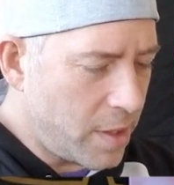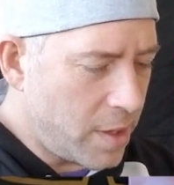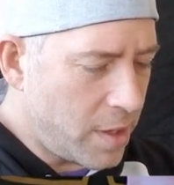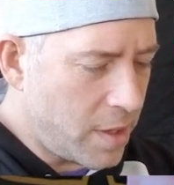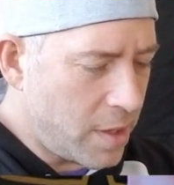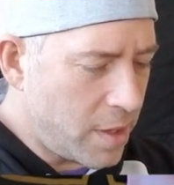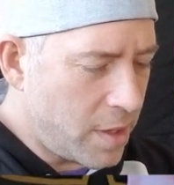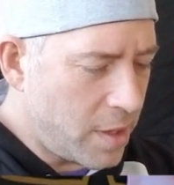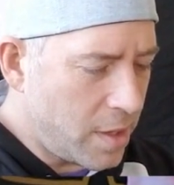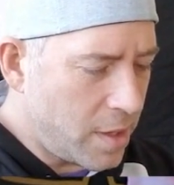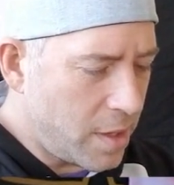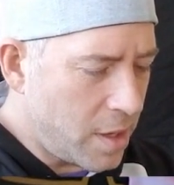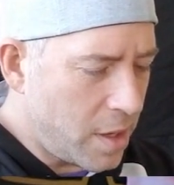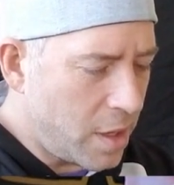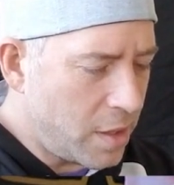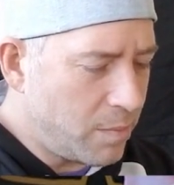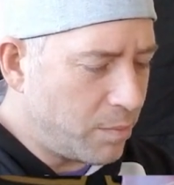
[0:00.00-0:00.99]

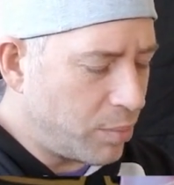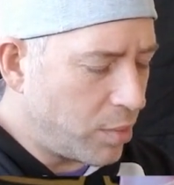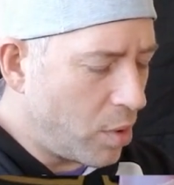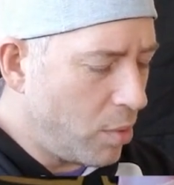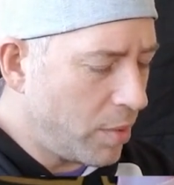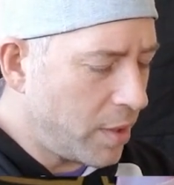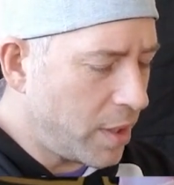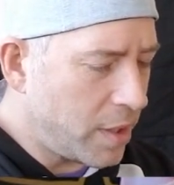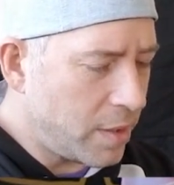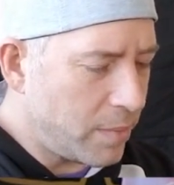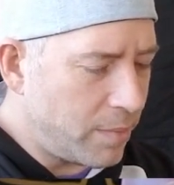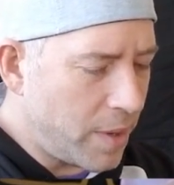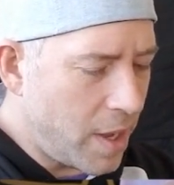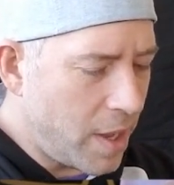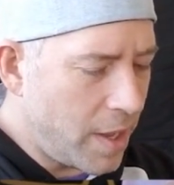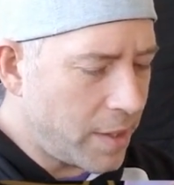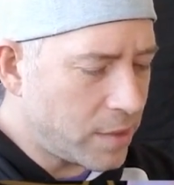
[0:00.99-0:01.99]
Unbroken
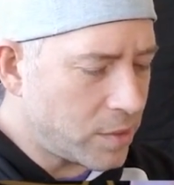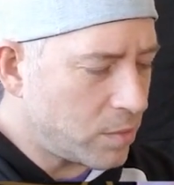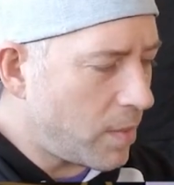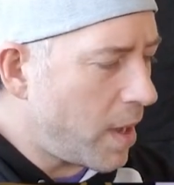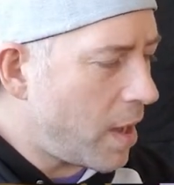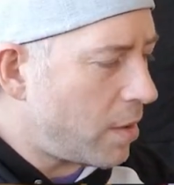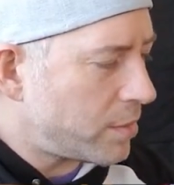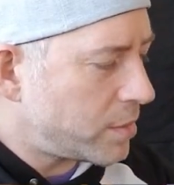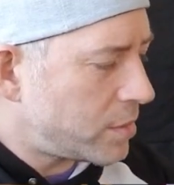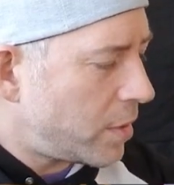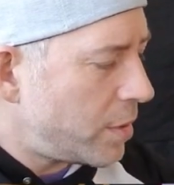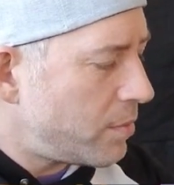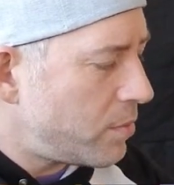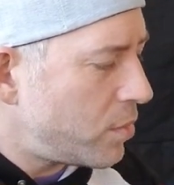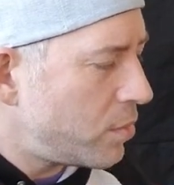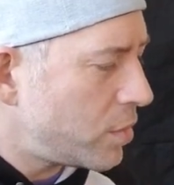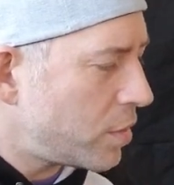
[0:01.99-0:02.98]
Binds. Wow, Sun
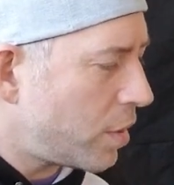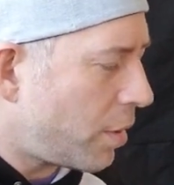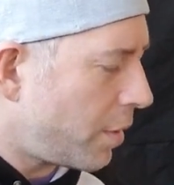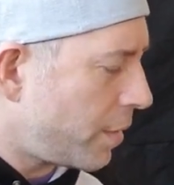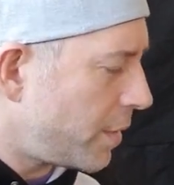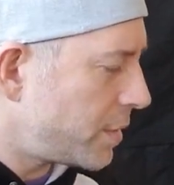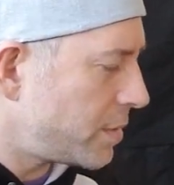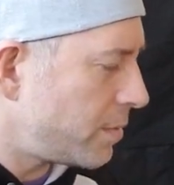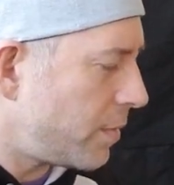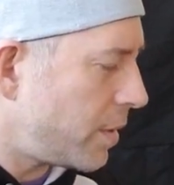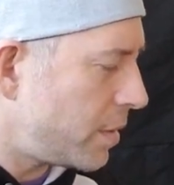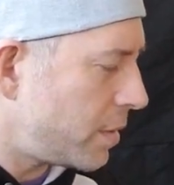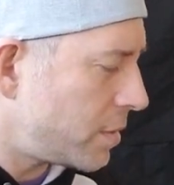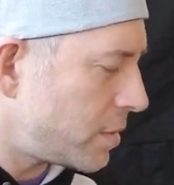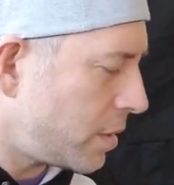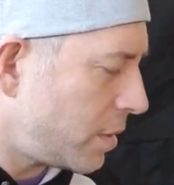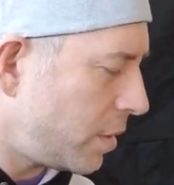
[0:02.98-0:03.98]
and Moon card. This
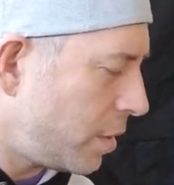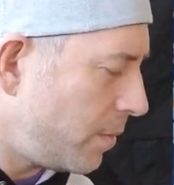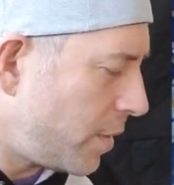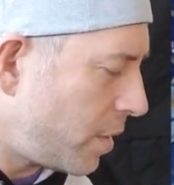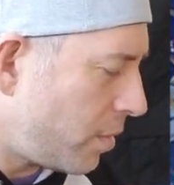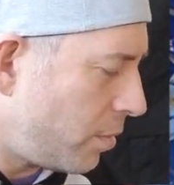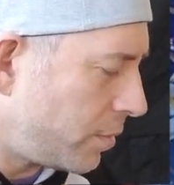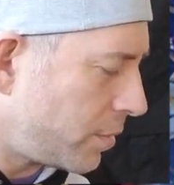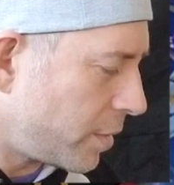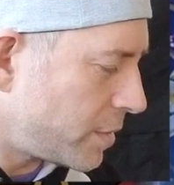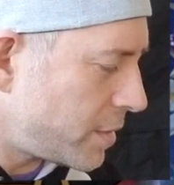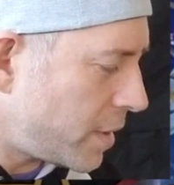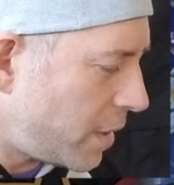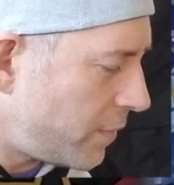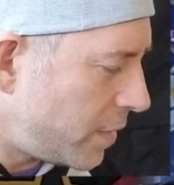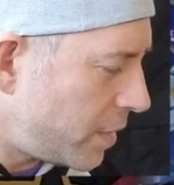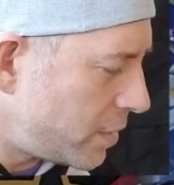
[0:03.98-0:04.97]
one's a little bit older. It's
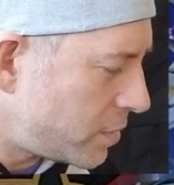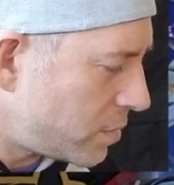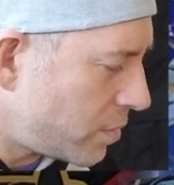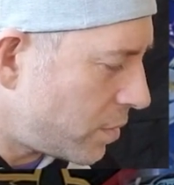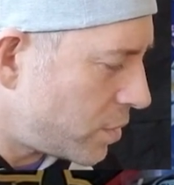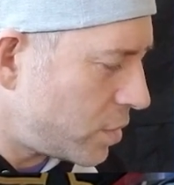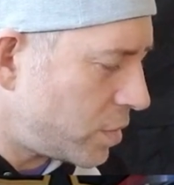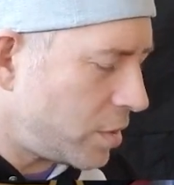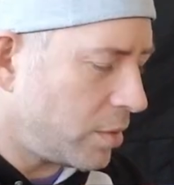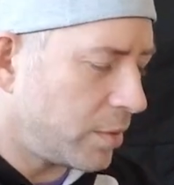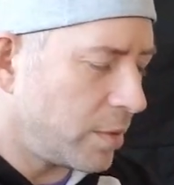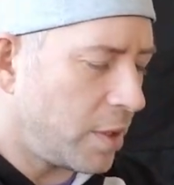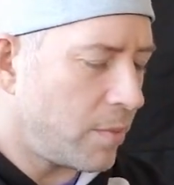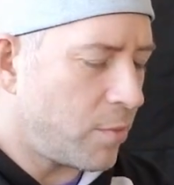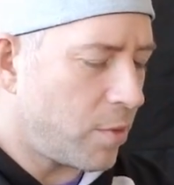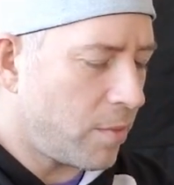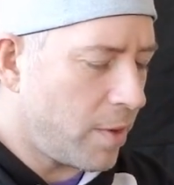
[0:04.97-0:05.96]
not even in Sword and Shield
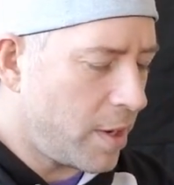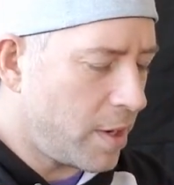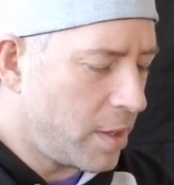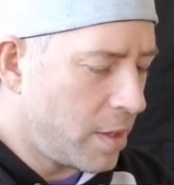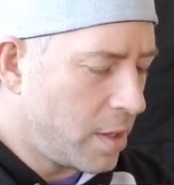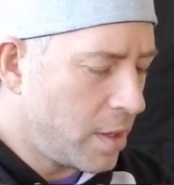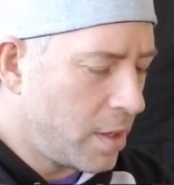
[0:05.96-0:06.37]
anymore, right?